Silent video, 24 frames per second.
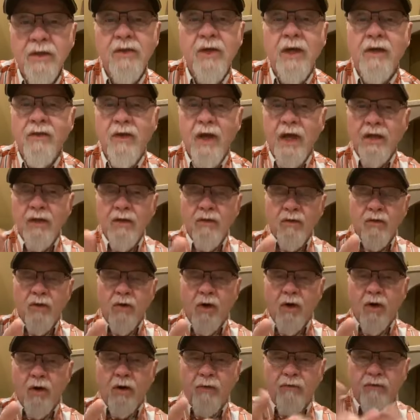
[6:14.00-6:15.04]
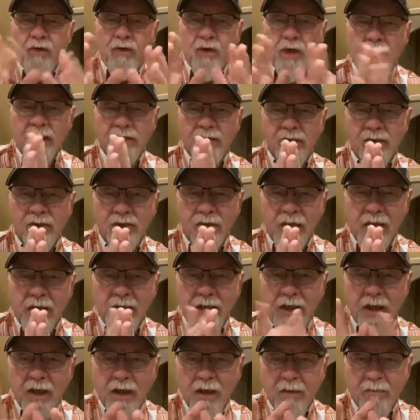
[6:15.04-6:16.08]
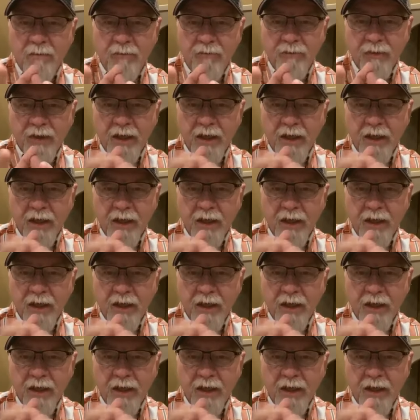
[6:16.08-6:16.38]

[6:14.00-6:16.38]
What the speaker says: to say thank you to all of you guys that signed up.